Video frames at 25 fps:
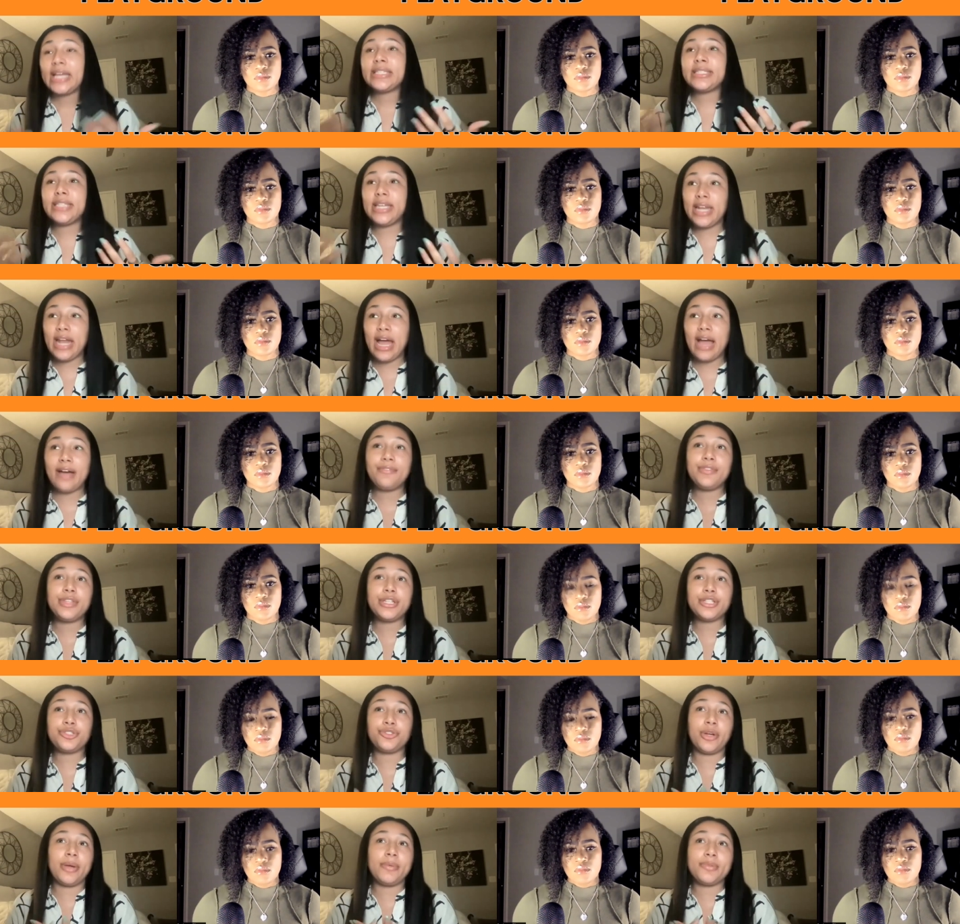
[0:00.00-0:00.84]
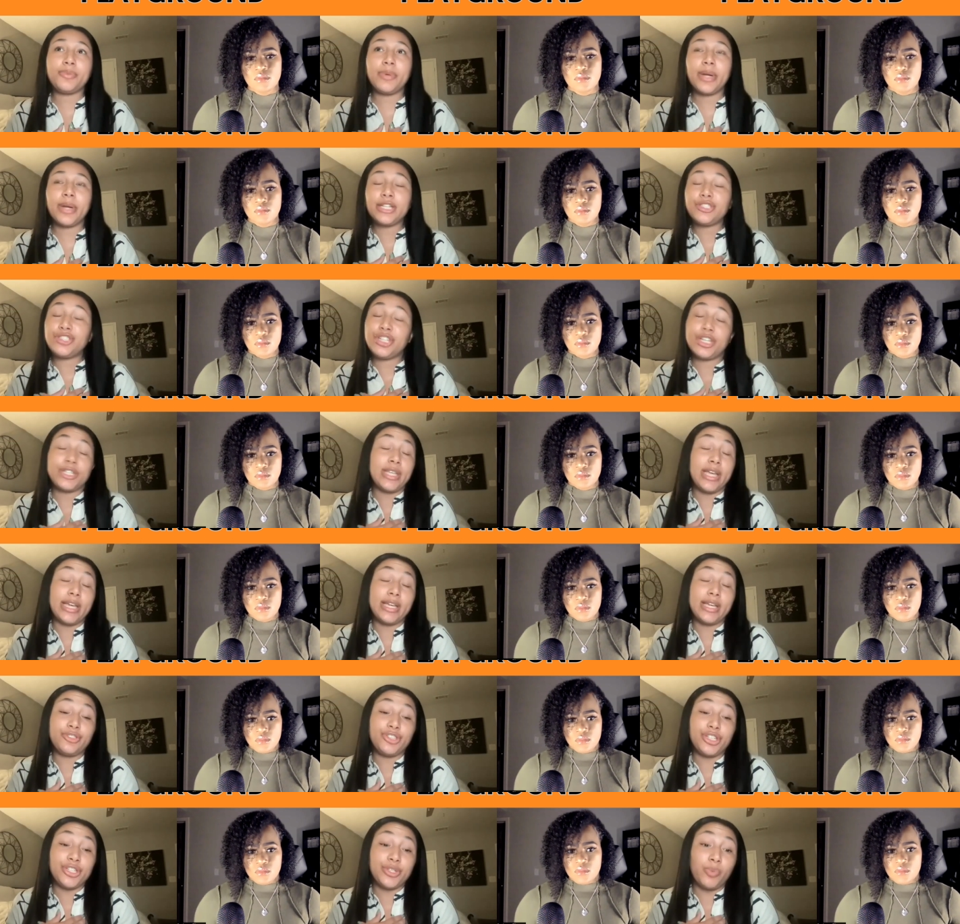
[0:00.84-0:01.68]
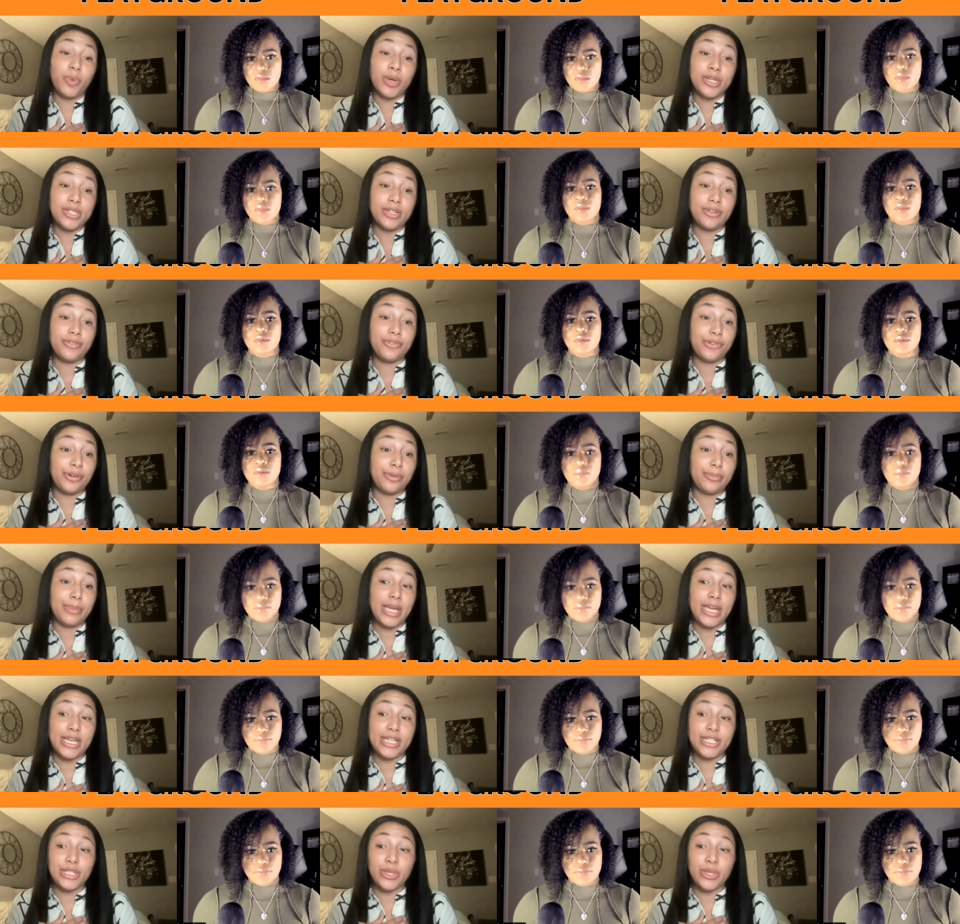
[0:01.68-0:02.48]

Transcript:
Speaker 1: did have the dreams, but it just wasn't for me.